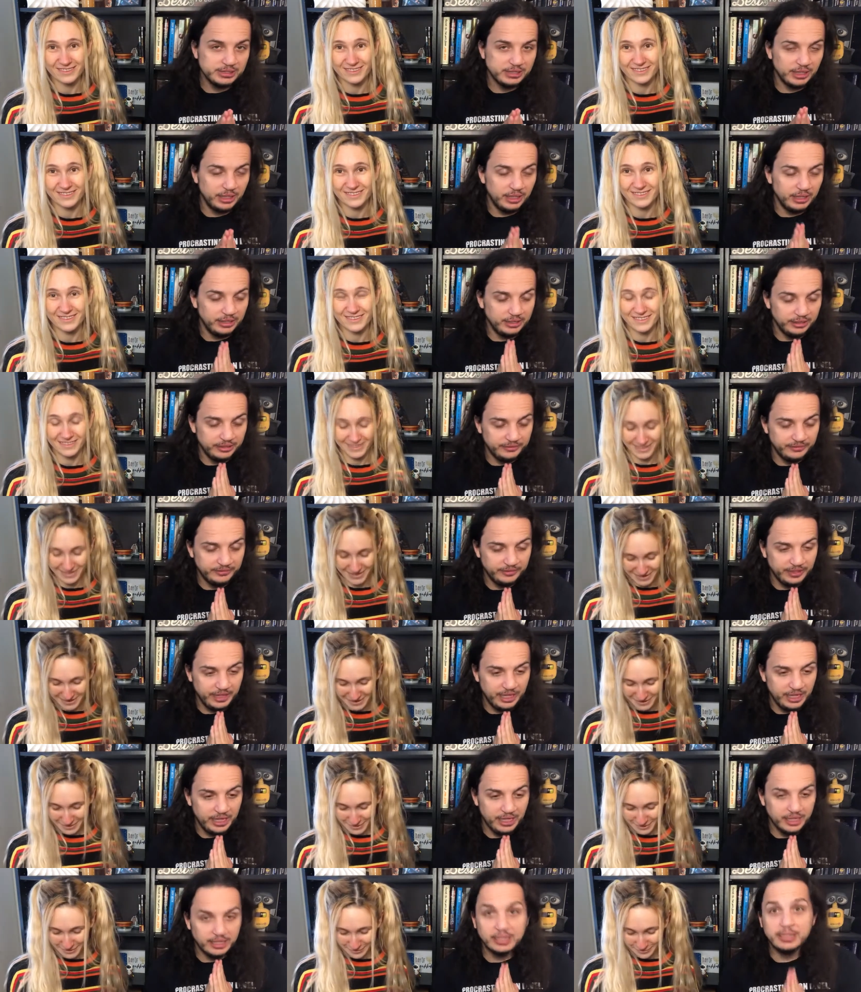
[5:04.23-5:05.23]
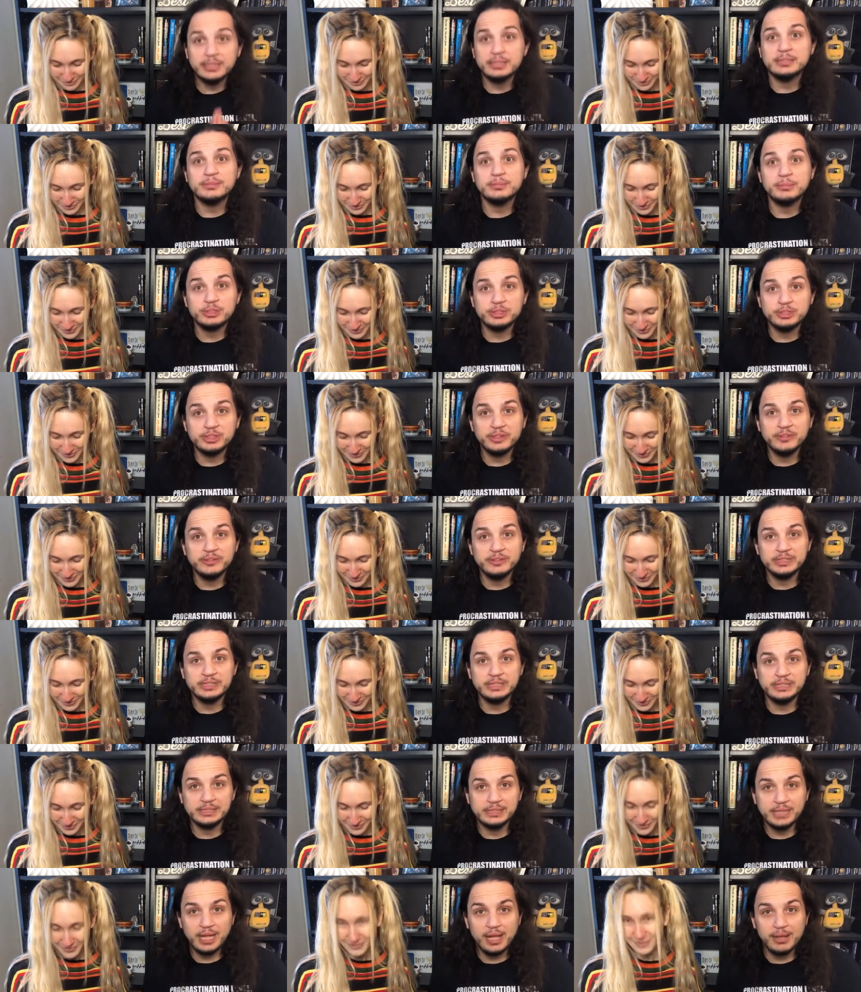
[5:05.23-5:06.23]
Speaker 1: of uh, customer service has
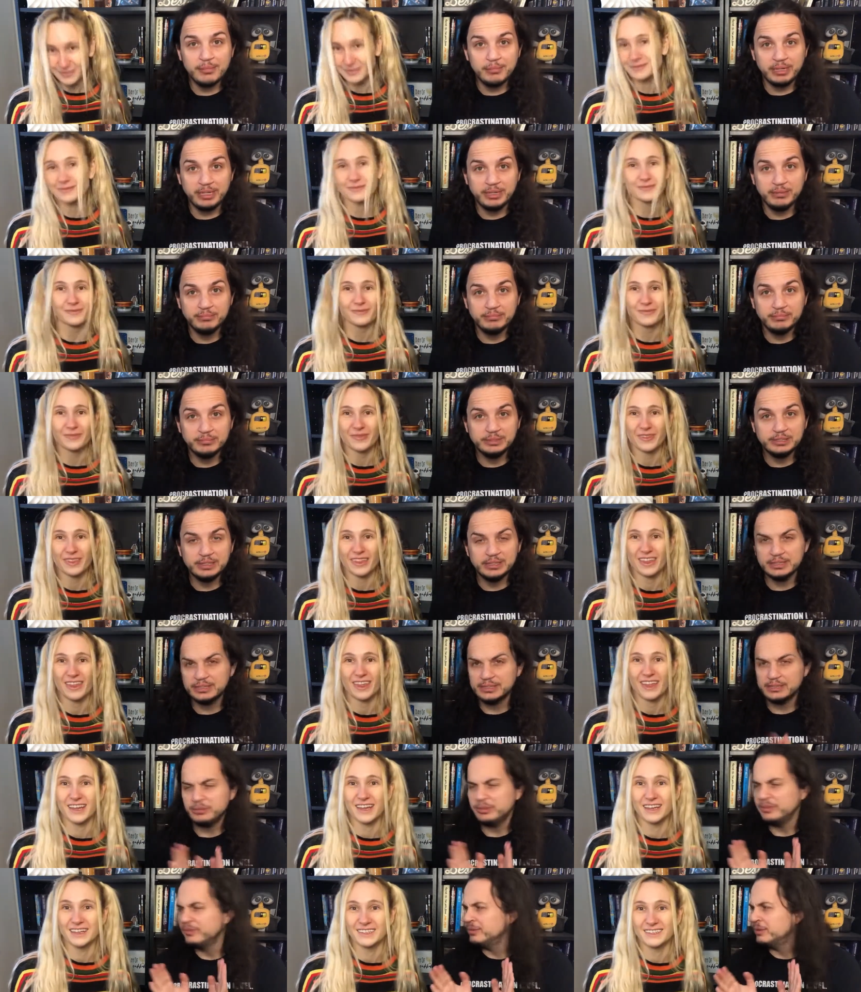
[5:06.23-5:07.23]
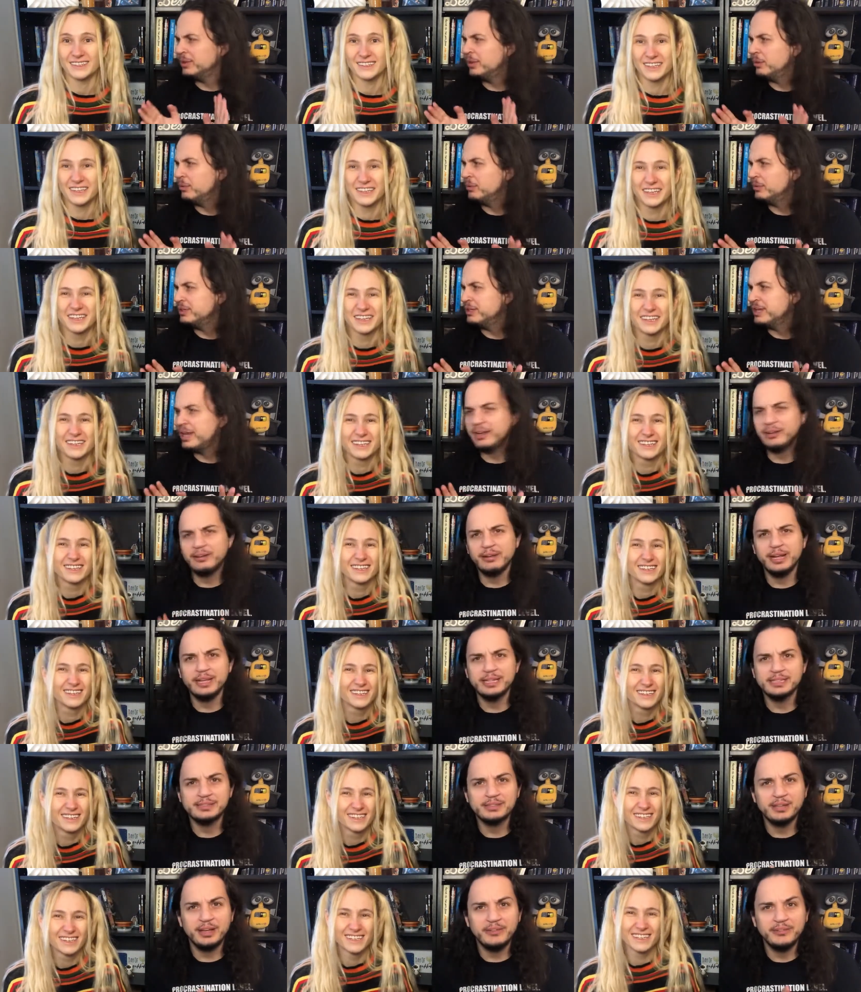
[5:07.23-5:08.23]
taught me since even though we digressed
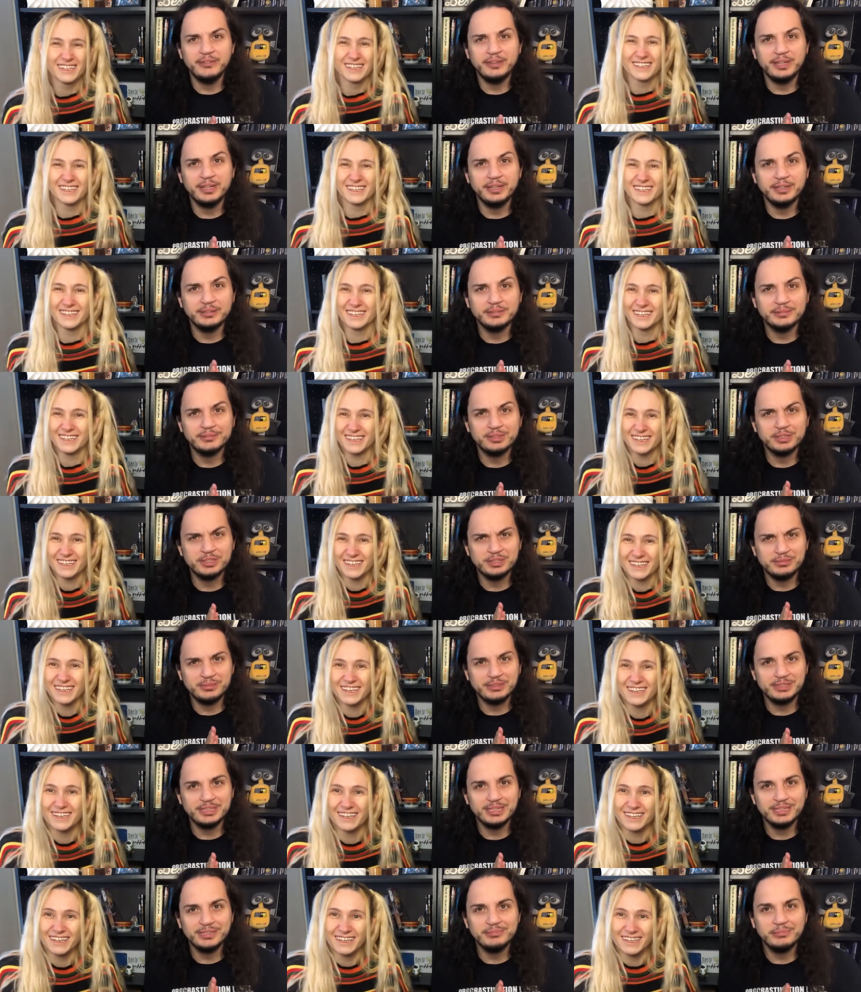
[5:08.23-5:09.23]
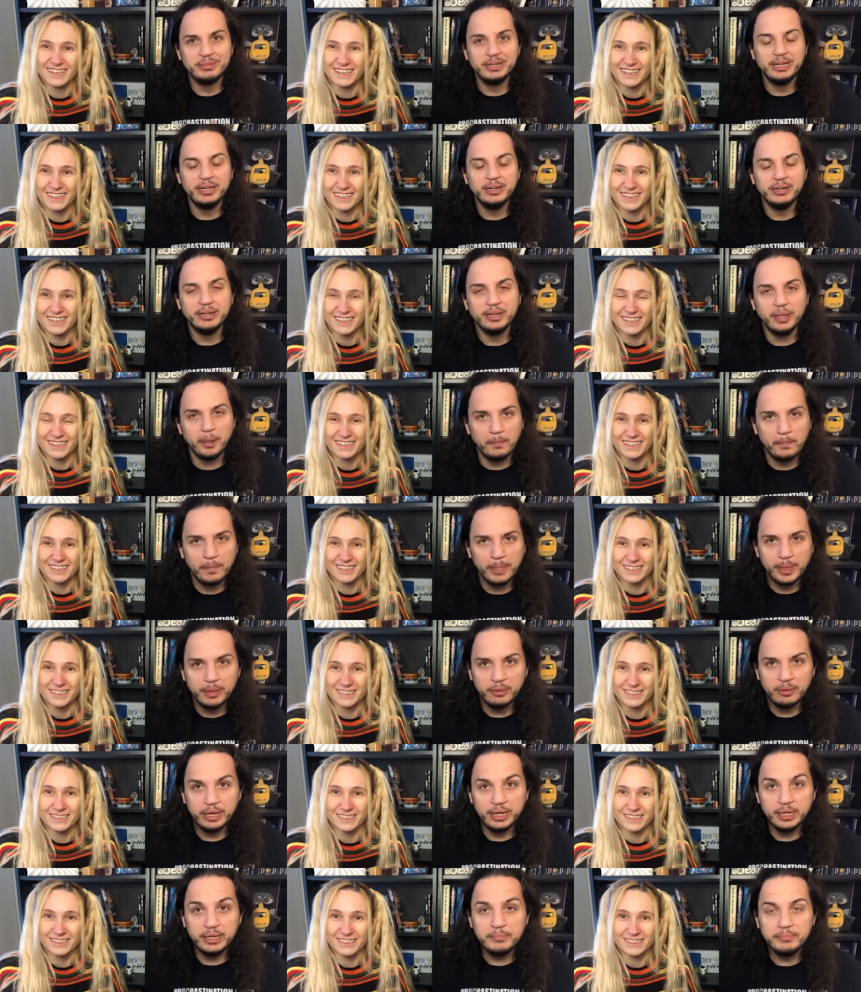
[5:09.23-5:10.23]
off of the Christmas. But here we go. Ready?
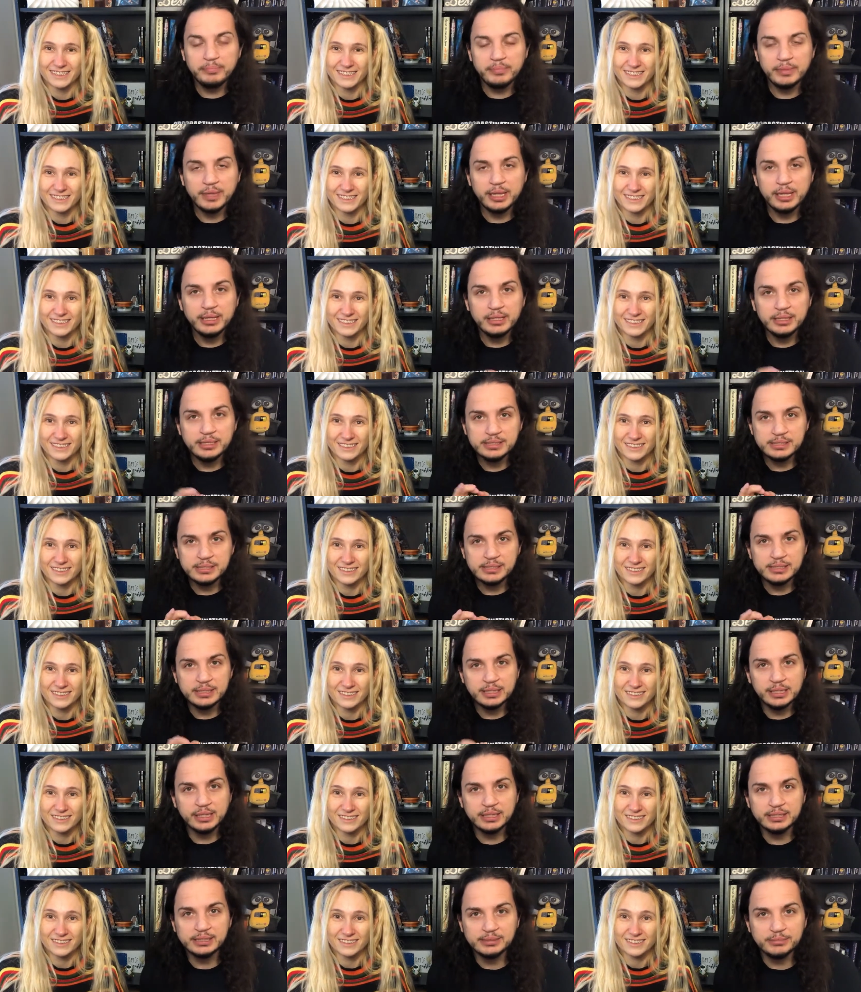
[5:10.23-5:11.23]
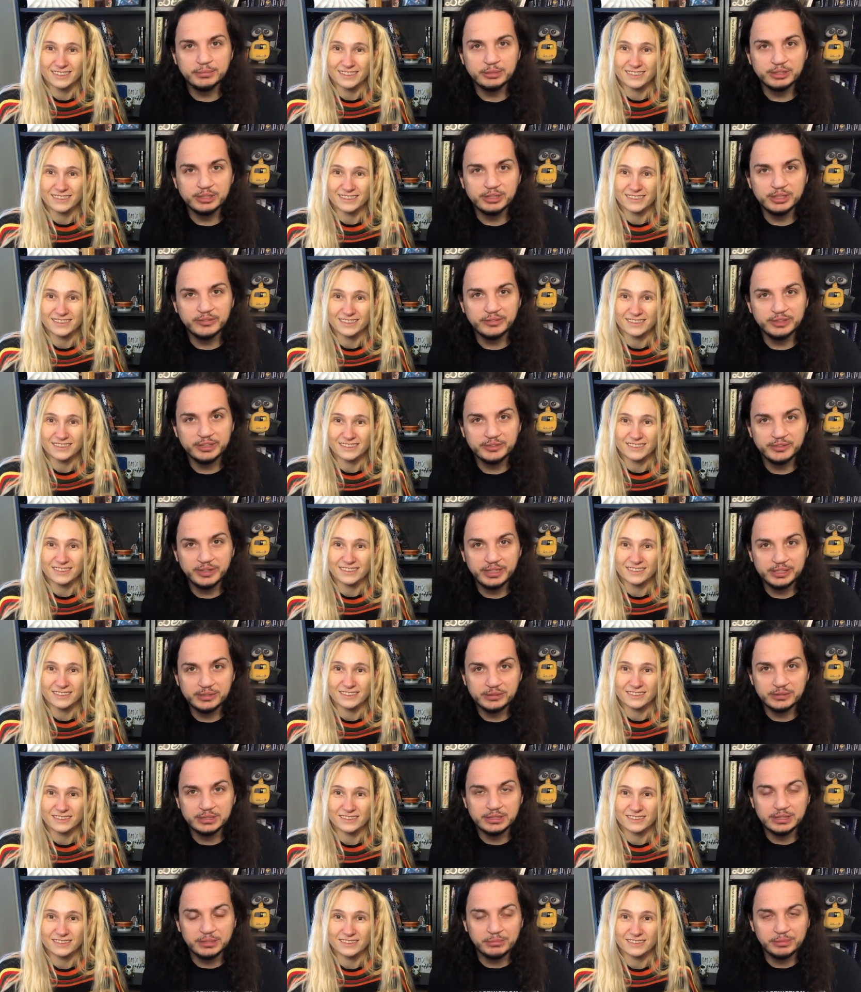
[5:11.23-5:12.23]
This is the customer service face when
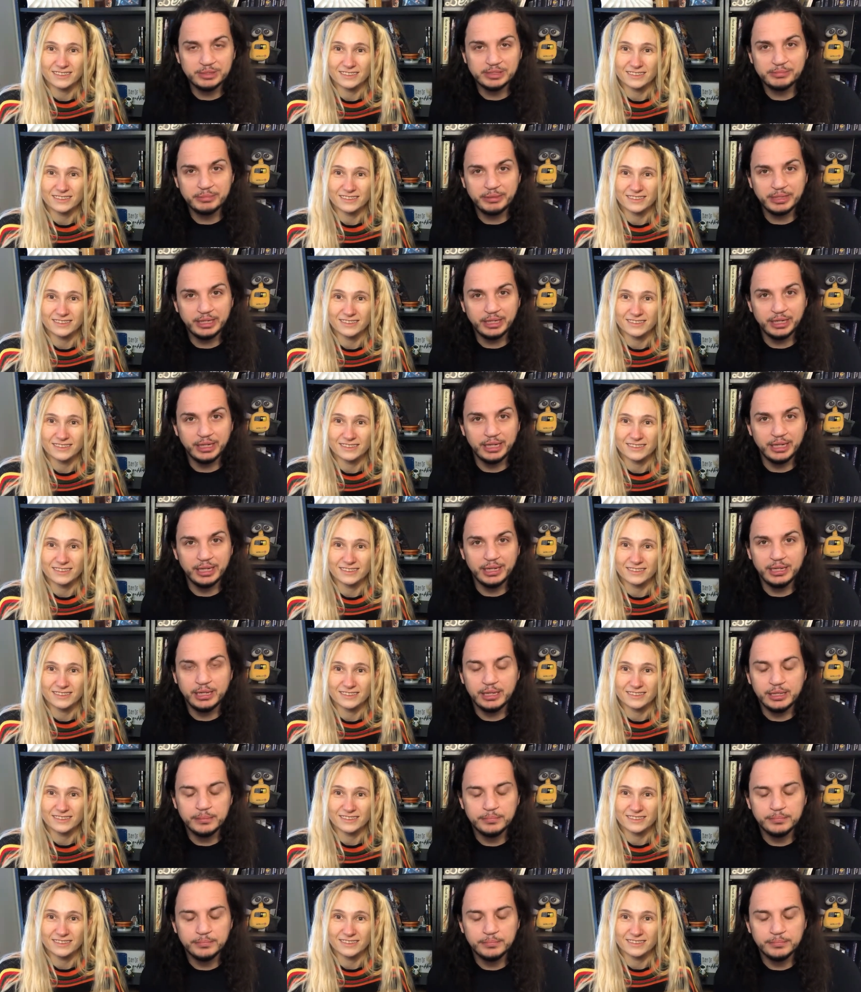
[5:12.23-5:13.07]
someone's being an idiot.